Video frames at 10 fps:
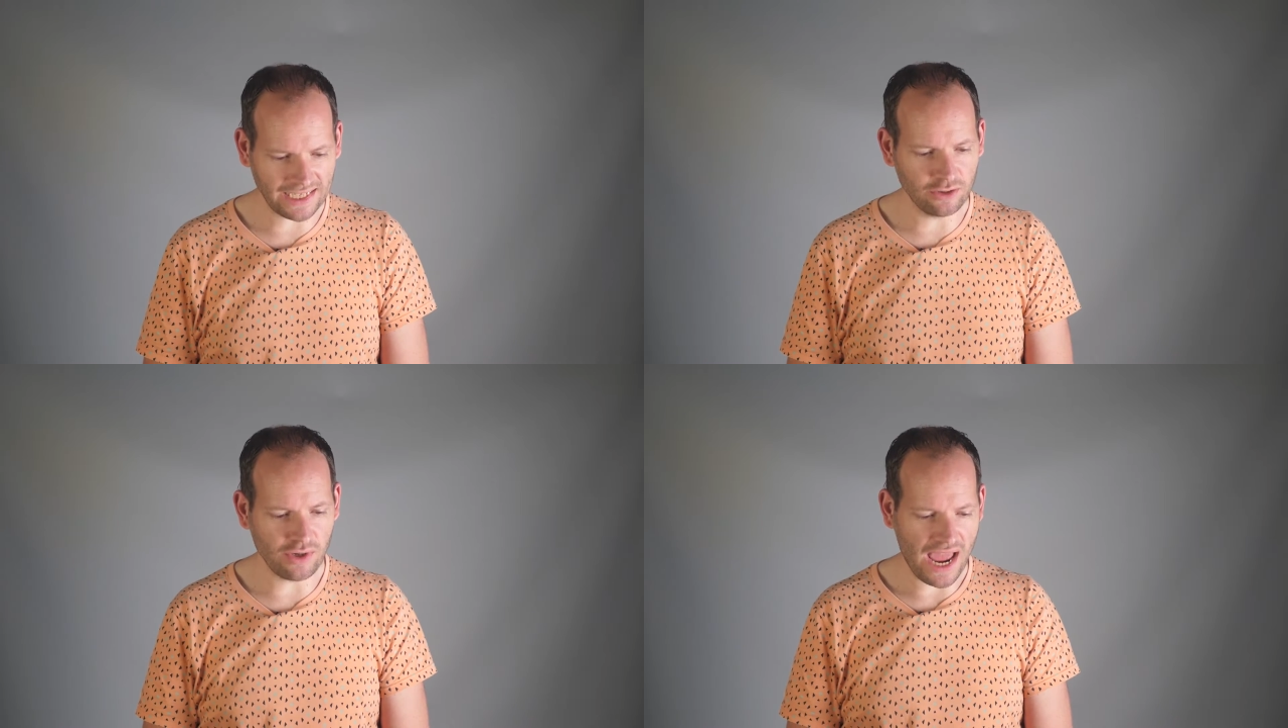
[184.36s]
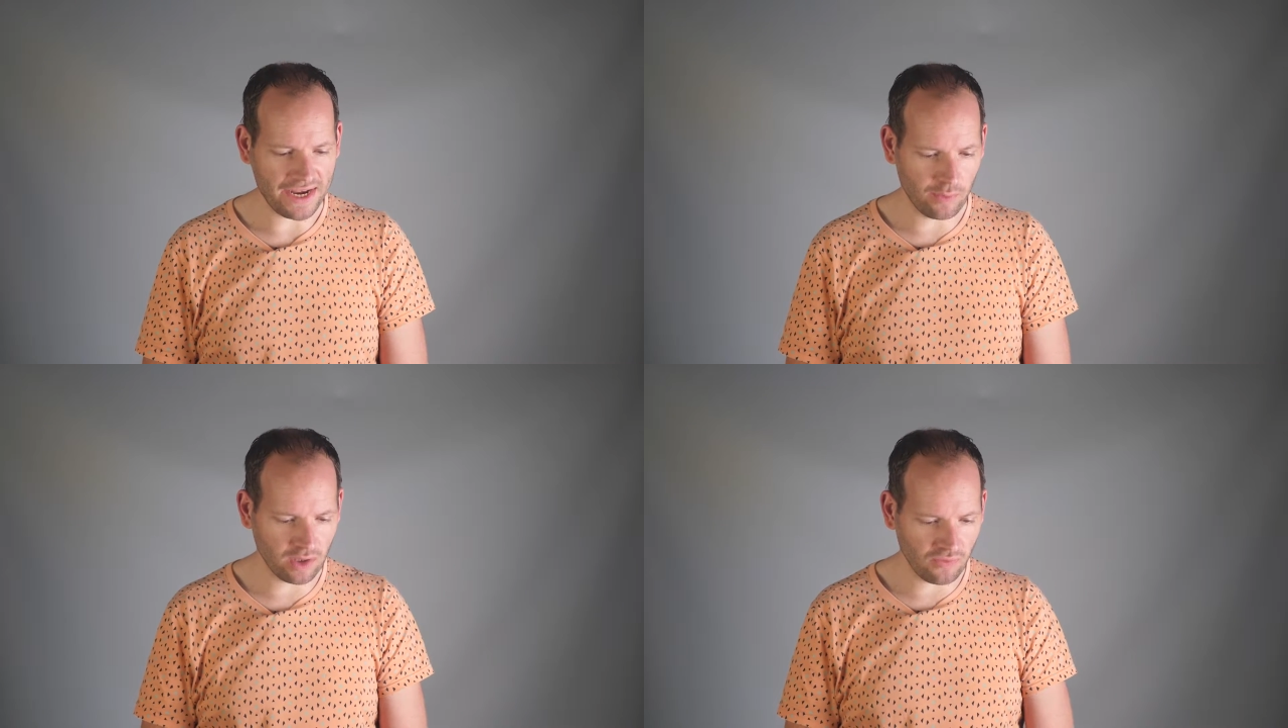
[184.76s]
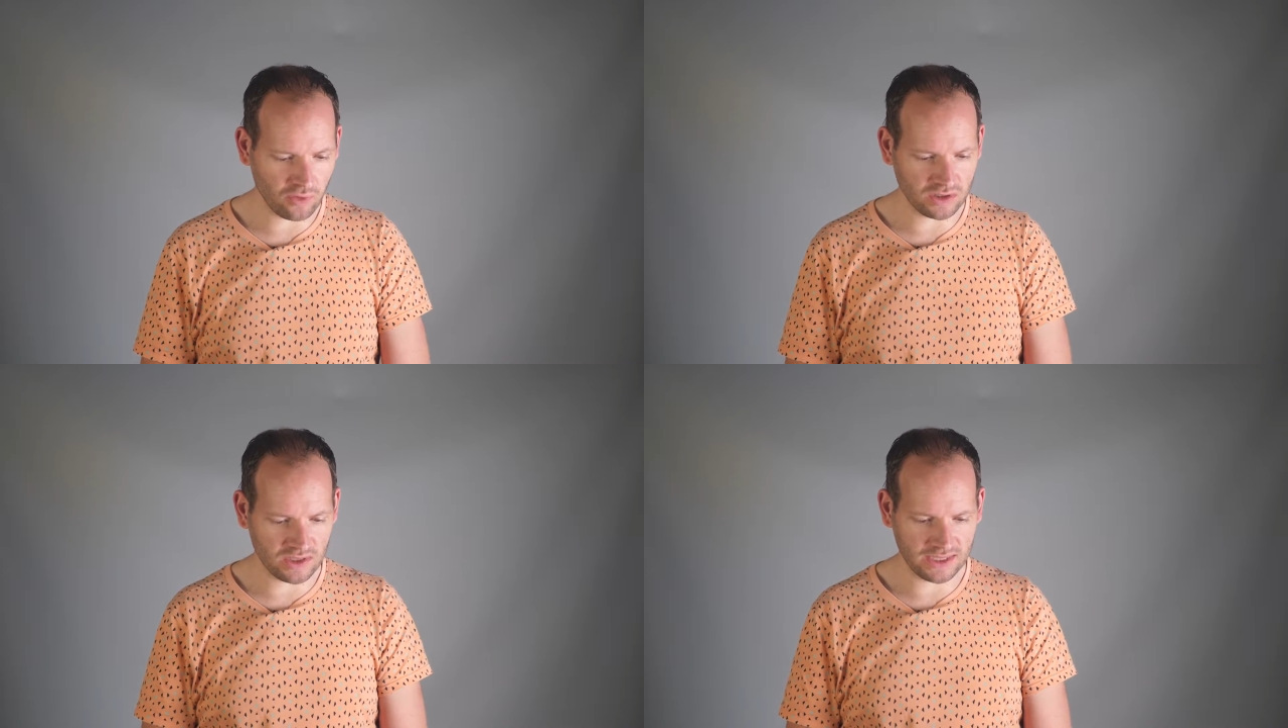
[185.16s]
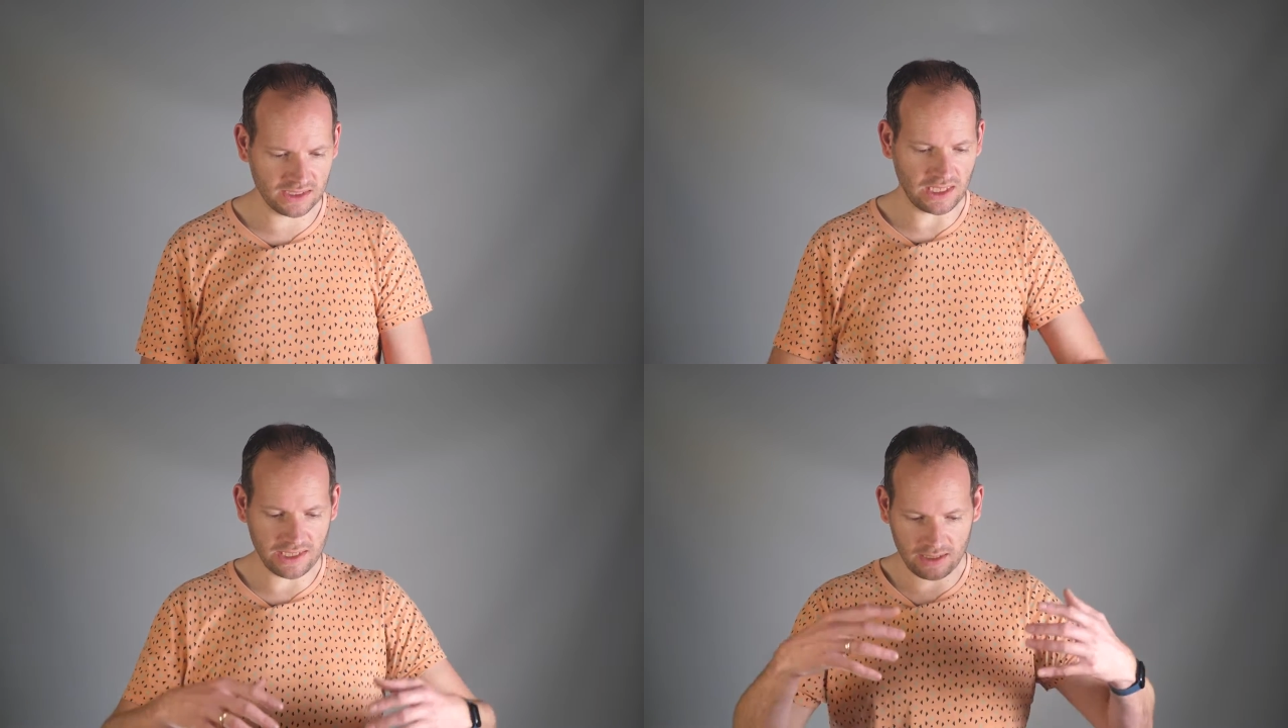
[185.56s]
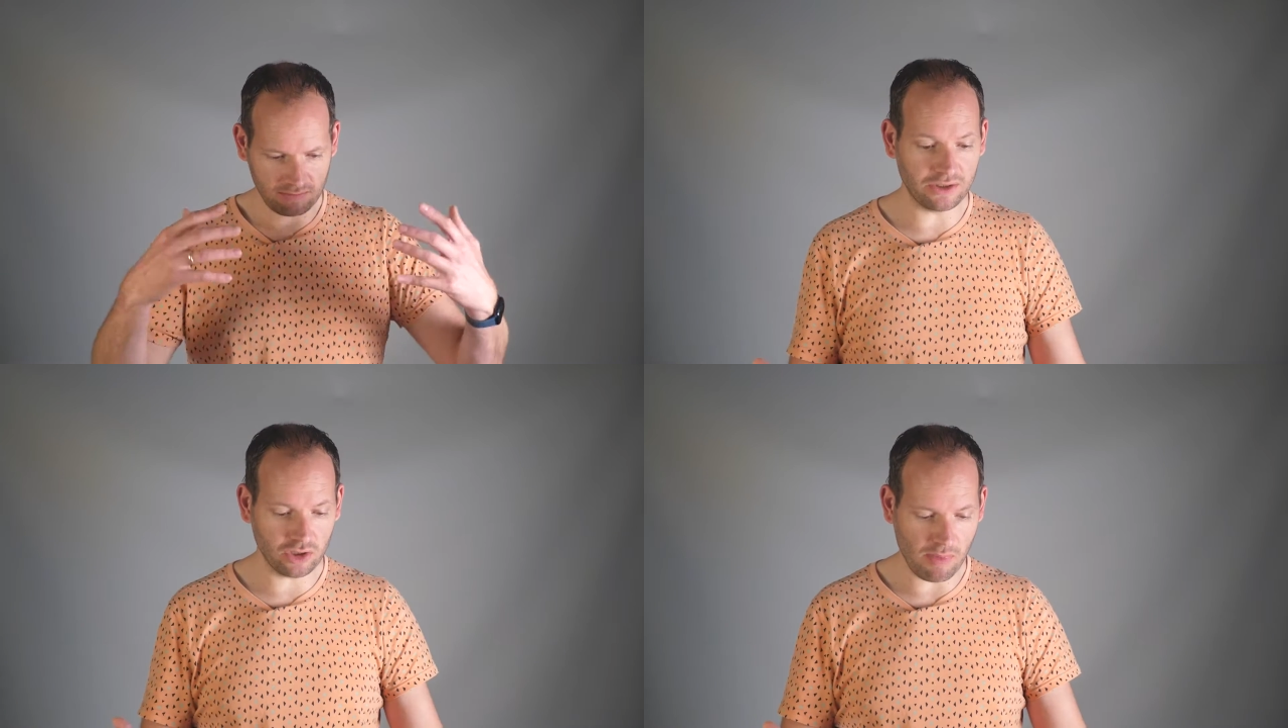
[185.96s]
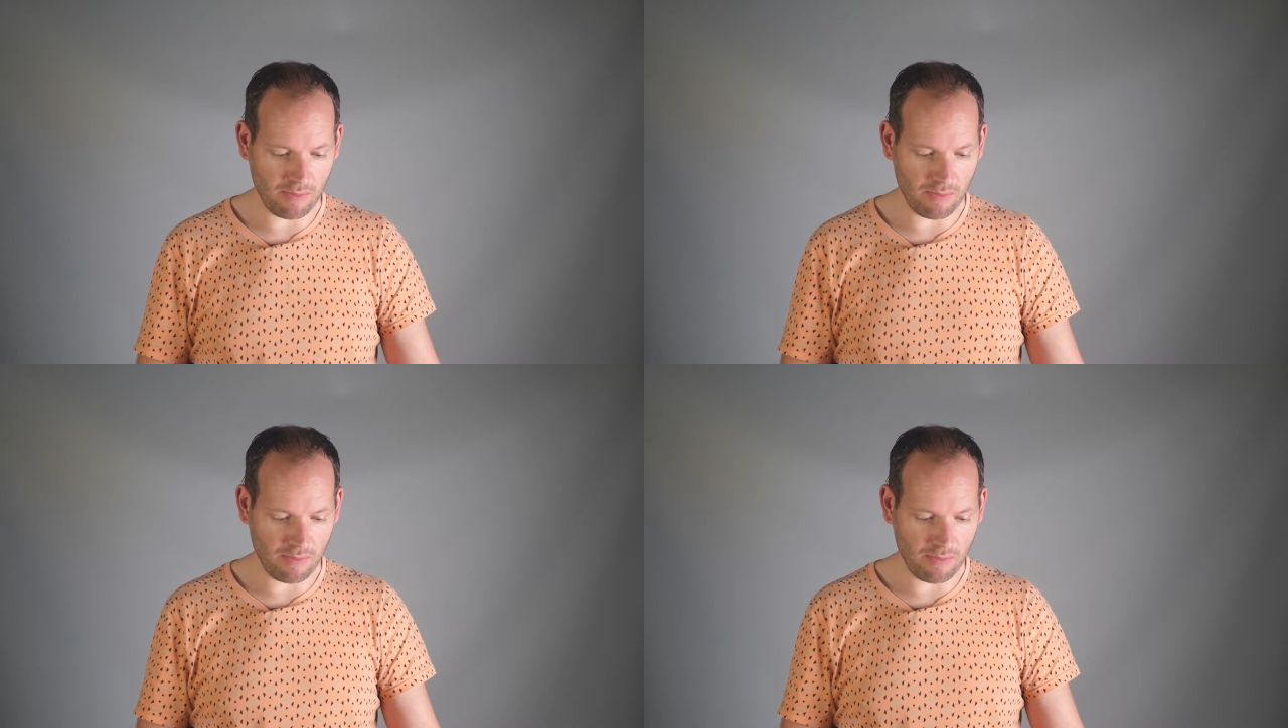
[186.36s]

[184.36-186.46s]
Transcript: say I do that, and one of the first things, like I need to come